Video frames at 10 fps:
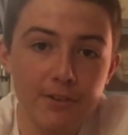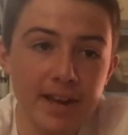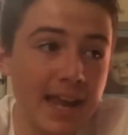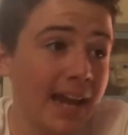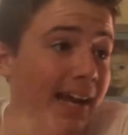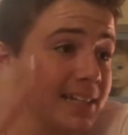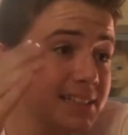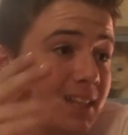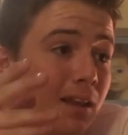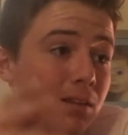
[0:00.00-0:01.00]
and I still
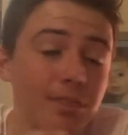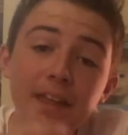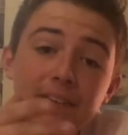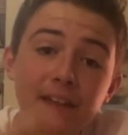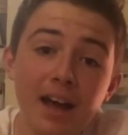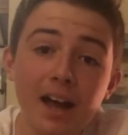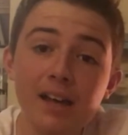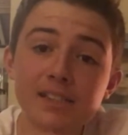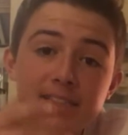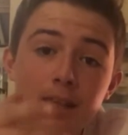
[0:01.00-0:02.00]
think that, I
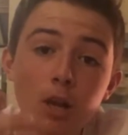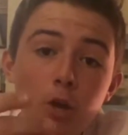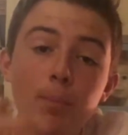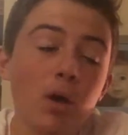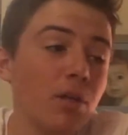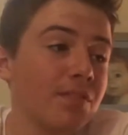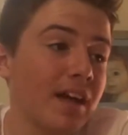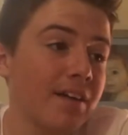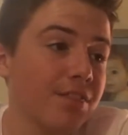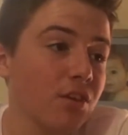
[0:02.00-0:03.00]
still uphold that
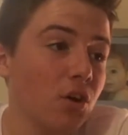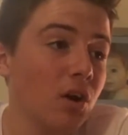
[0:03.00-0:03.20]
thought,